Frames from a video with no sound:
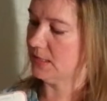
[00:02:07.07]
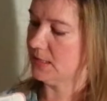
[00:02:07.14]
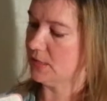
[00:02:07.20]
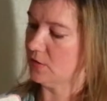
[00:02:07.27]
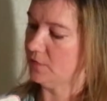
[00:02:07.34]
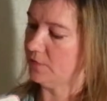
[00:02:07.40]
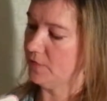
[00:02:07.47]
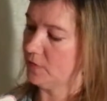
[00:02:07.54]
is
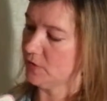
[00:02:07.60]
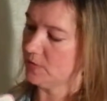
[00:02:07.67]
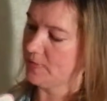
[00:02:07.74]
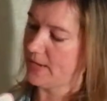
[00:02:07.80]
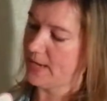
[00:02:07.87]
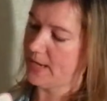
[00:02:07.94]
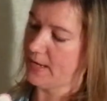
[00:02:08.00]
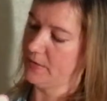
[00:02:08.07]
her first
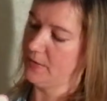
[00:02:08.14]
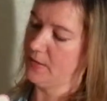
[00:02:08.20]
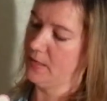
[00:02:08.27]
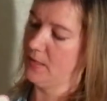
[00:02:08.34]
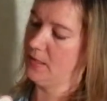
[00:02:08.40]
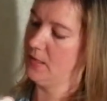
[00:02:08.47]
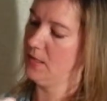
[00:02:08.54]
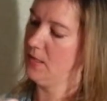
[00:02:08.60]
bath,
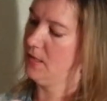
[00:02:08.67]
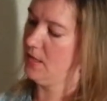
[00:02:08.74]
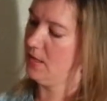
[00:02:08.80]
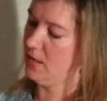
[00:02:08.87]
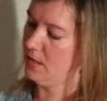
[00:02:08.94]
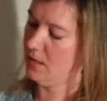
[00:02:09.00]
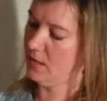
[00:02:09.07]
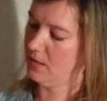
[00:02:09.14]
and
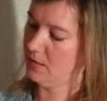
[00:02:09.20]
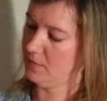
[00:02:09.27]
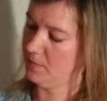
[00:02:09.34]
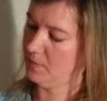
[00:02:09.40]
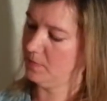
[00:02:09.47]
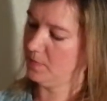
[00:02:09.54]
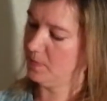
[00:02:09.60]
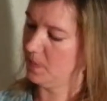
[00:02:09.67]

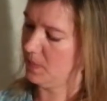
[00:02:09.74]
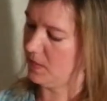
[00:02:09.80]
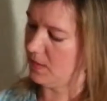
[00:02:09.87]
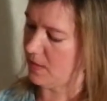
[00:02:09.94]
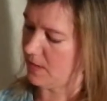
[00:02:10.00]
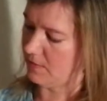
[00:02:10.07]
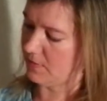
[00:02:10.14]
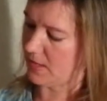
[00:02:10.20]

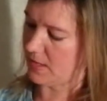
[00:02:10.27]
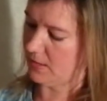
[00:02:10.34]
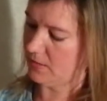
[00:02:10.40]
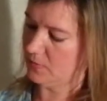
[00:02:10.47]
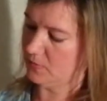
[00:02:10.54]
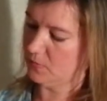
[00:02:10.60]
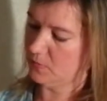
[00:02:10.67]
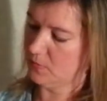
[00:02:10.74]
I've got
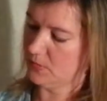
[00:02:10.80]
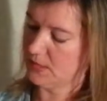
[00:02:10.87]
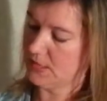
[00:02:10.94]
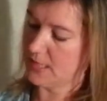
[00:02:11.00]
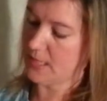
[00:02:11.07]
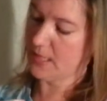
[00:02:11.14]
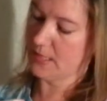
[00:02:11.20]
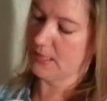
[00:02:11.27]
little
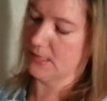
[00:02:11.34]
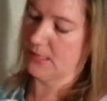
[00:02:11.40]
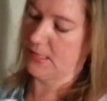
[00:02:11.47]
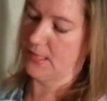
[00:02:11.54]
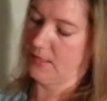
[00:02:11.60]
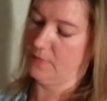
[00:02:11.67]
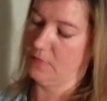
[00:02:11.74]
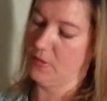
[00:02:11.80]
ducks
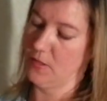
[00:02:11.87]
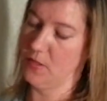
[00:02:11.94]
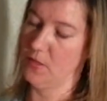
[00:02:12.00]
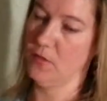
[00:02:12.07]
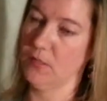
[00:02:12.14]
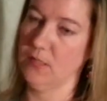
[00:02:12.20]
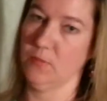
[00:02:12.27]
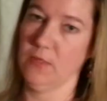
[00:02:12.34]
that I've
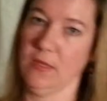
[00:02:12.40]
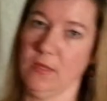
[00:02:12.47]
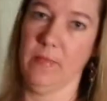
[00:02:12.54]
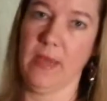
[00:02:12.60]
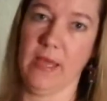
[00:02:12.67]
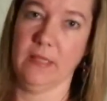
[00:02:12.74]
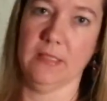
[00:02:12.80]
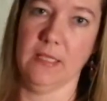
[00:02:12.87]
used with the
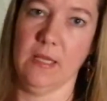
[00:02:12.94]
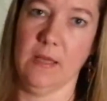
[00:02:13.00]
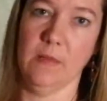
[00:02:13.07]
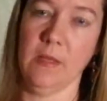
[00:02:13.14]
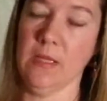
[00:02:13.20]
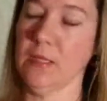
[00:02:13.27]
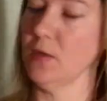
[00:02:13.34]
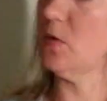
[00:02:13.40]
bathtub in the